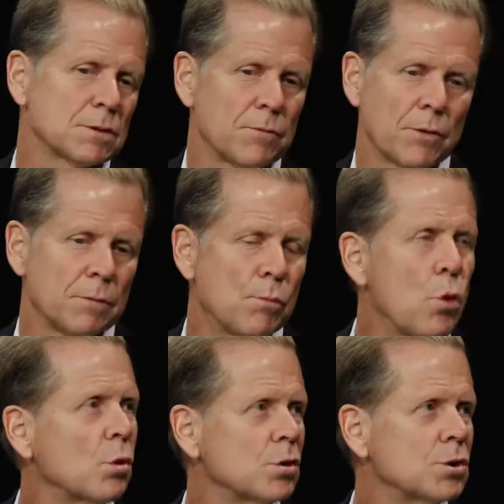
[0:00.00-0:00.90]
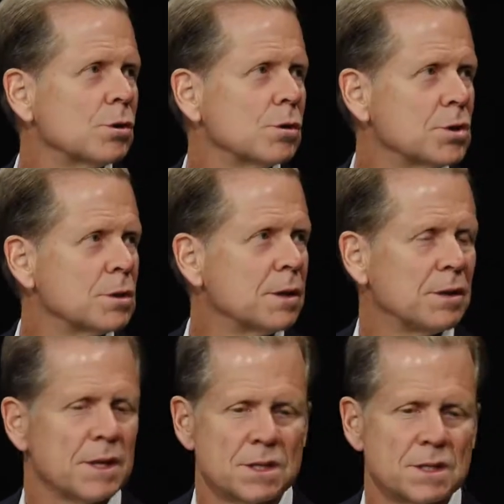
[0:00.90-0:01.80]
a very poor church that
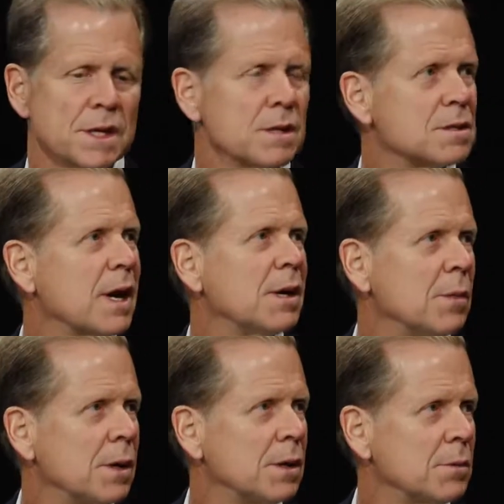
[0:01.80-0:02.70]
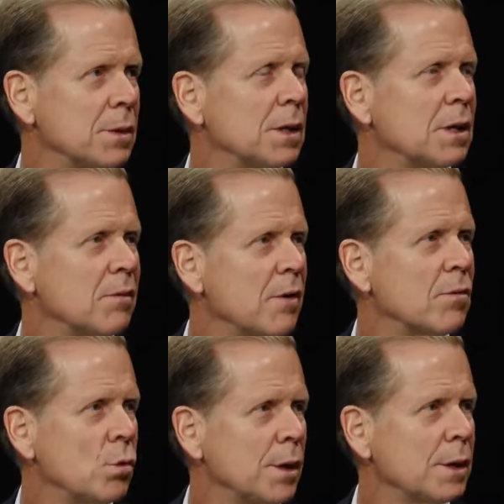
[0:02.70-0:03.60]
they should set aside money at the beginning of
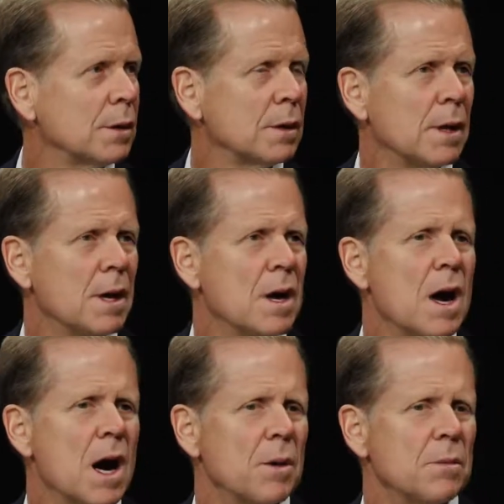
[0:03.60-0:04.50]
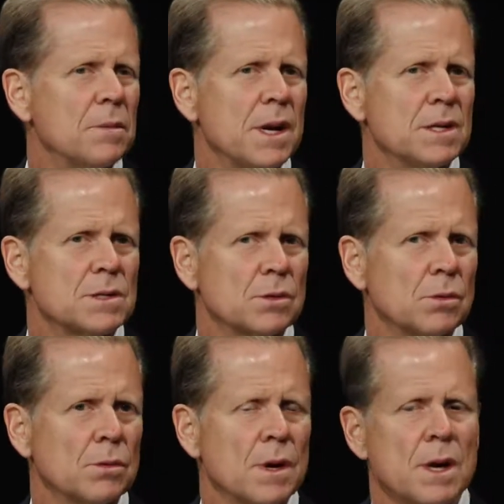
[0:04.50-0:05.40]
every week. And
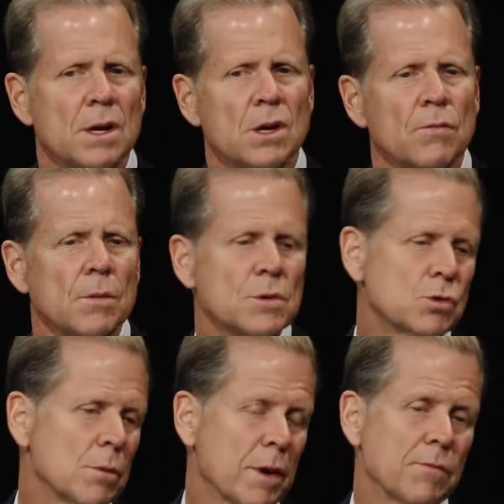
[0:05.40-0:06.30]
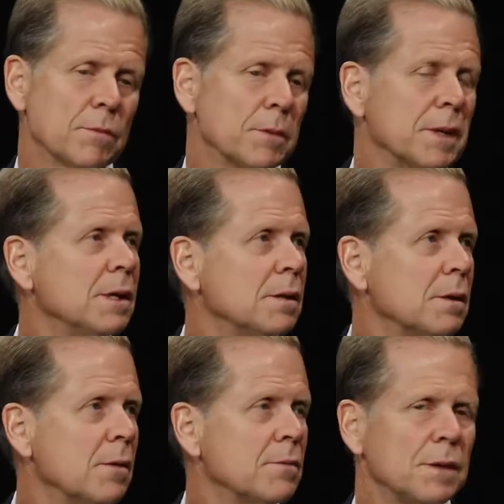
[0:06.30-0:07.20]
so, you know, from the script, right from the beginning
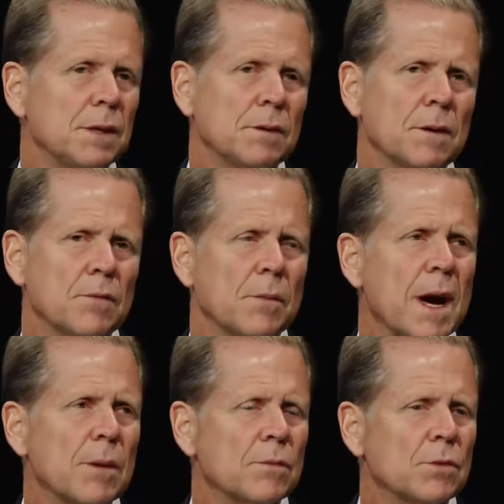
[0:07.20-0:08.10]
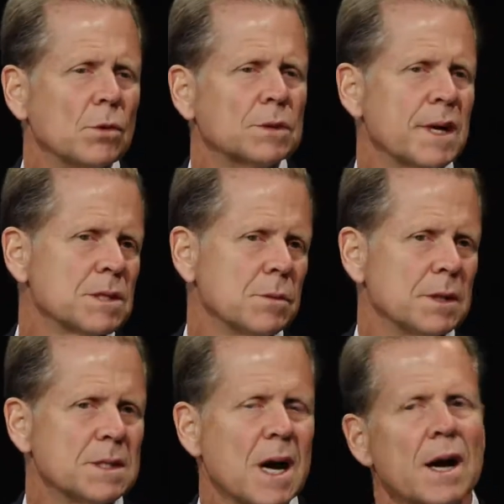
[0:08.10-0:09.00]
of the Bible, from the Old Testament,
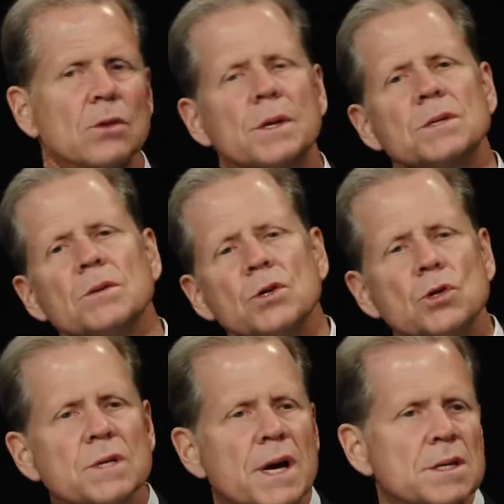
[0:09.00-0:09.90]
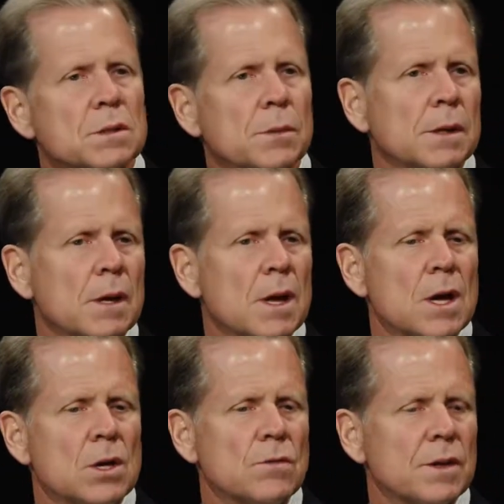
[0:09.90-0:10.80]
the tithe, right to the New Testament,
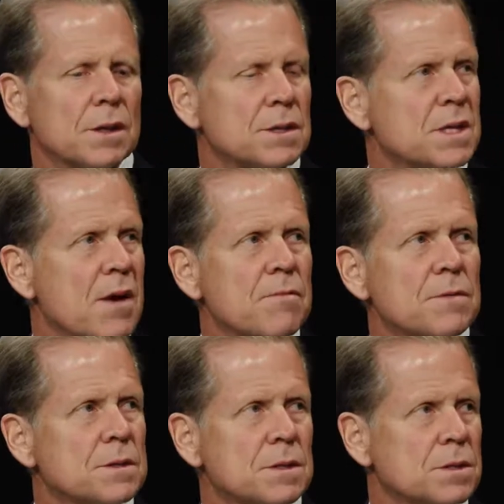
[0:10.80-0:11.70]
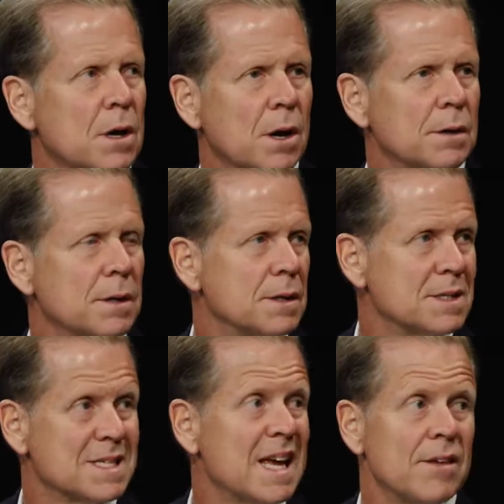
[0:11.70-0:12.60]
you've got this emphasis on
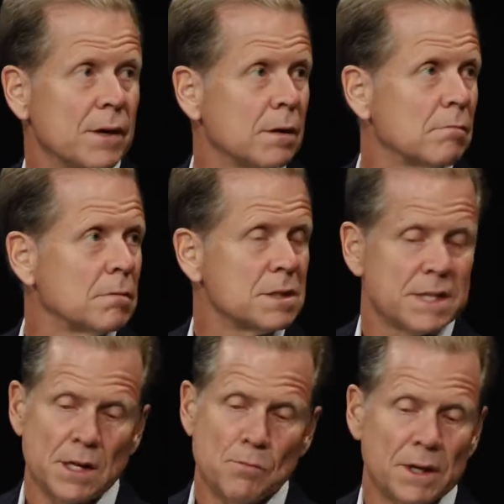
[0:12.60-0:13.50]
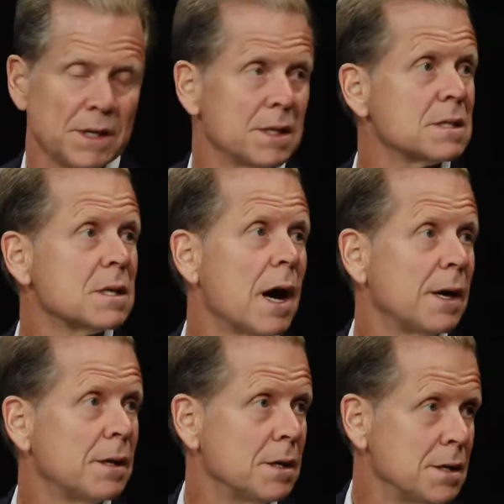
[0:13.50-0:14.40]
saving, setting money
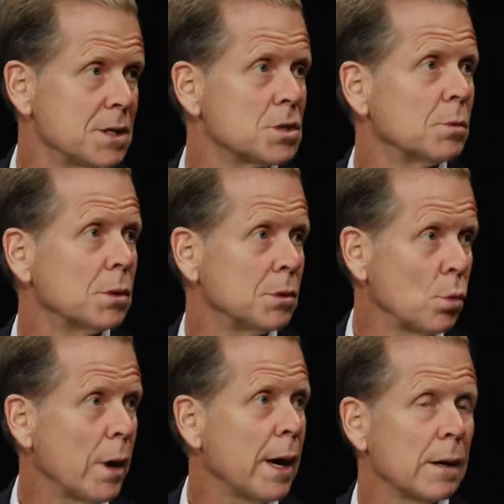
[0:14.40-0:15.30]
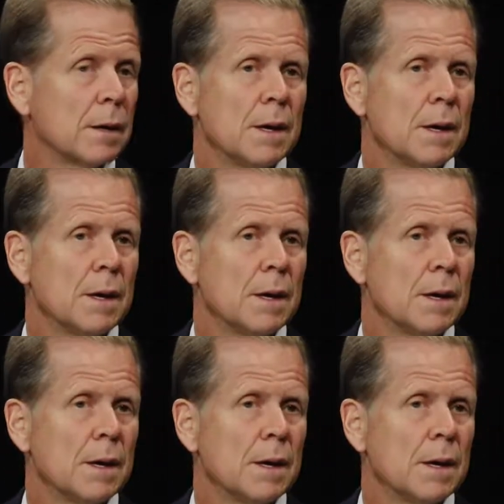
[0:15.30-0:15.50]
aside in a disciplined way.